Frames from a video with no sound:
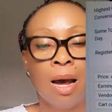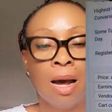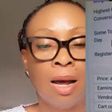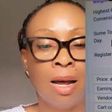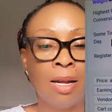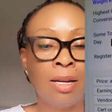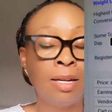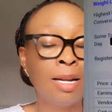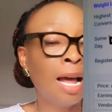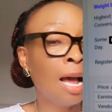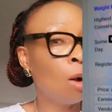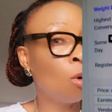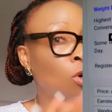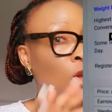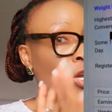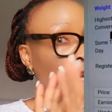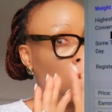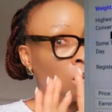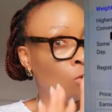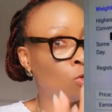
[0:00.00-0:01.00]
Now,
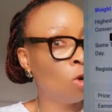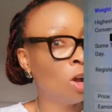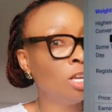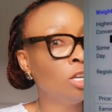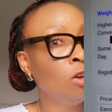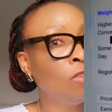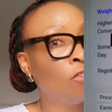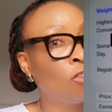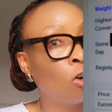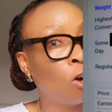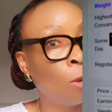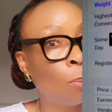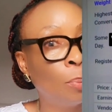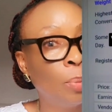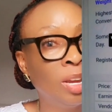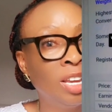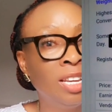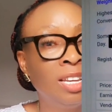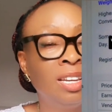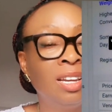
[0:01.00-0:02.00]
when you've copied